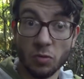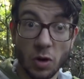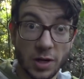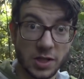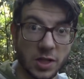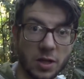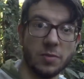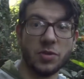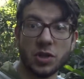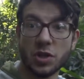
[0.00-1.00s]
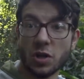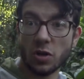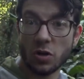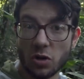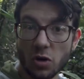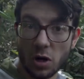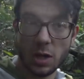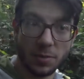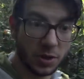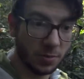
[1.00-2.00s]
Right, so I've just got
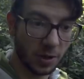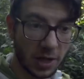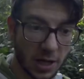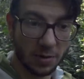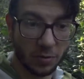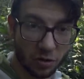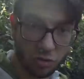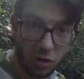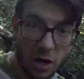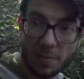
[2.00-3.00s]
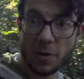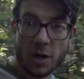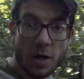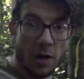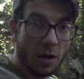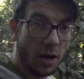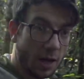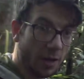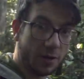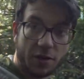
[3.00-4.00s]
up to my camera trap
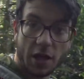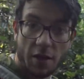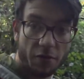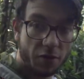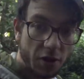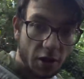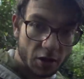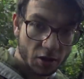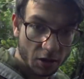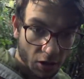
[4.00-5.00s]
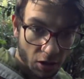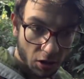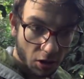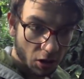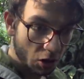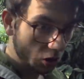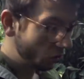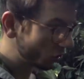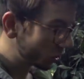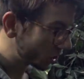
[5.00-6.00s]
and everything
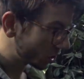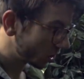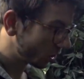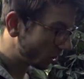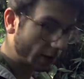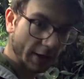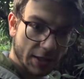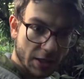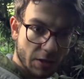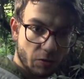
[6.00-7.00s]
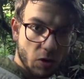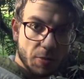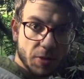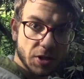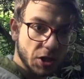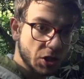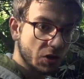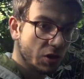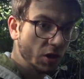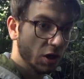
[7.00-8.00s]
looks like it's in the right position.